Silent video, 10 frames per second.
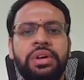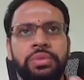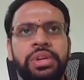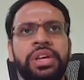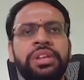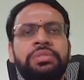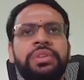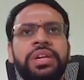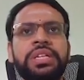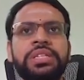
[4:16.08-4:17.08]
In other
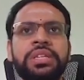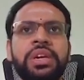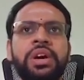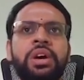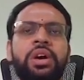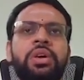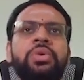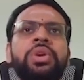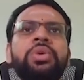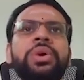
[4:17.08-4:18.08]
words, how
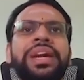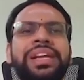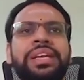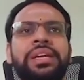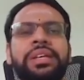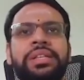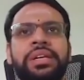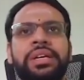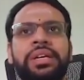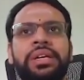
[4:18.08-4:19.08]
do you get
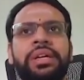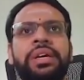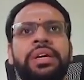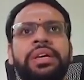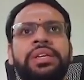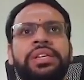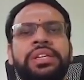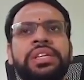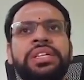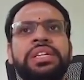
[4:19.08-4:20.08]
the
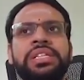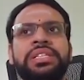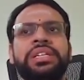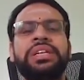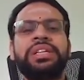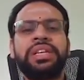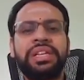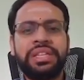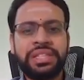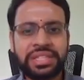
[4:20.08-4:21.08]
details that are there
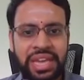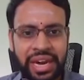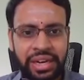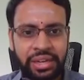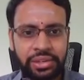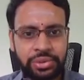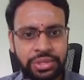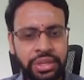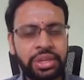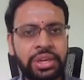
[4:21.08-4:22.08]
inside
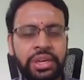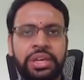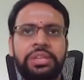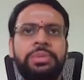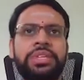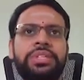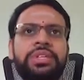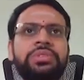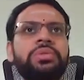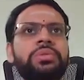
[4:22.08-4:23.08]
using an imaging?
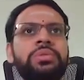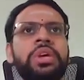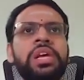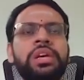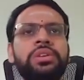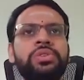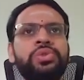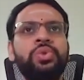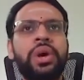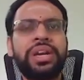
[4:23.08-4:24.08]
So
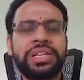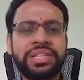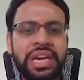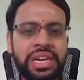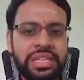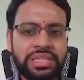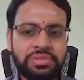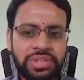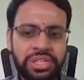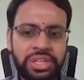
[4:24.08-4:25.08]
to understand this
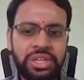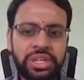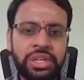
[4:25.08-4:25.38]
question,